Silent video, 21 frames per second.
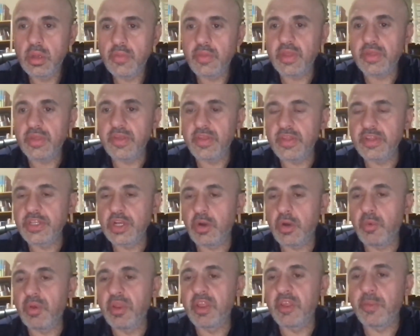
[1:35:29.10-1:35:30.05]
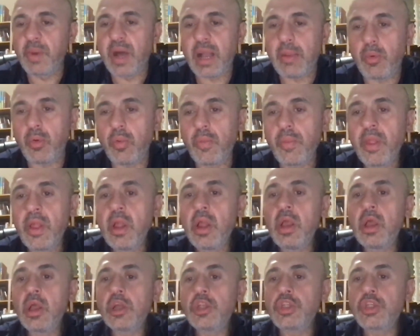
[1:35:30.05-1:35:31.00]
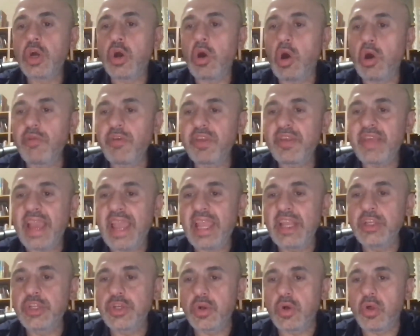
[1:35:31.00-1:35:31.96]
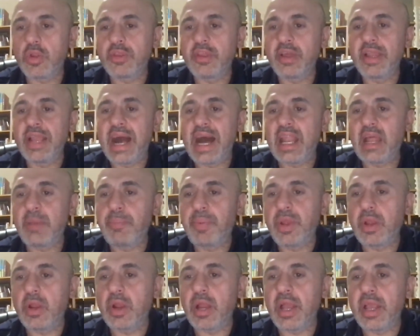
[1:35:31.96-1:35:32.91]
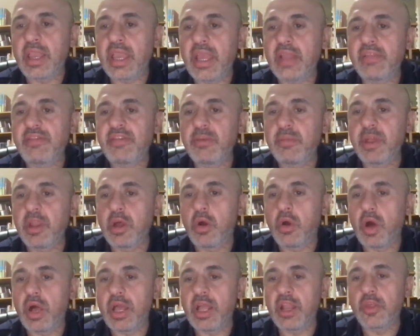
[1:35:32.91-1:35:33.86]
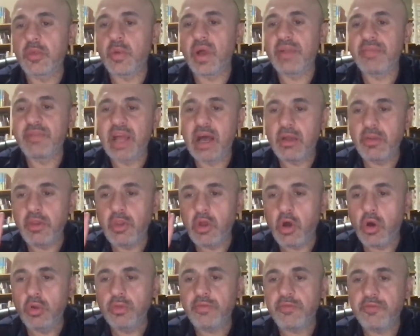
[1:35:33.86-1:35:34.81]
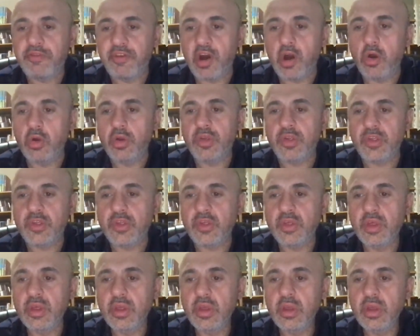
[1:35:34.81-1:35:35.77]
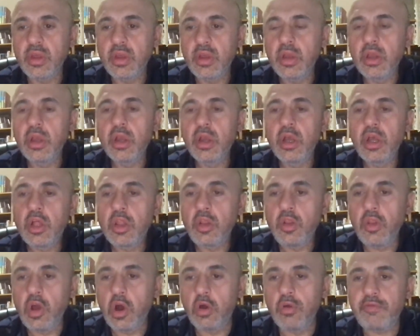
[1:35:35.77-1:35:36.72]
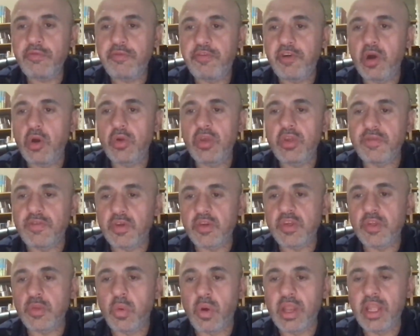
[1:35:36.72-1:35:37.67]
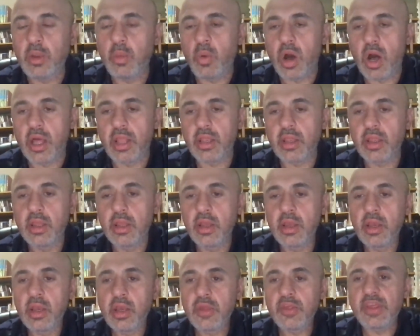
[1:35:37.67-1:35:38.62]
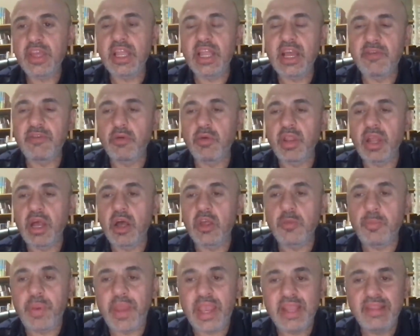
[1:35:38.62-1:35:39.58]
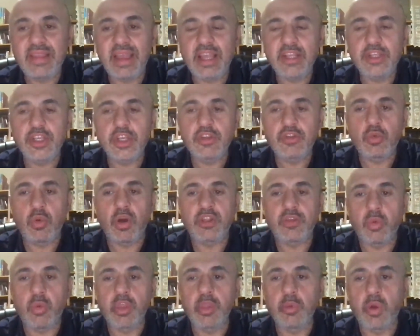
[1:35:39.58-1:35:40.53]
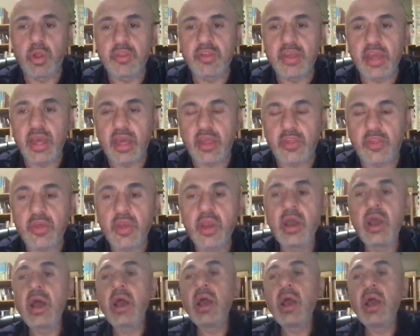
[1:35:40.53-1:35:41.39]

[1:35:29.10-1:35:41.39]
This is the Jehovah Witness Bible. Jehovah's angel did not appear again to Manoah and his wife. Now, note, folks, note, folks, verse 21. Z and everyone else, pay attention to what 21 says.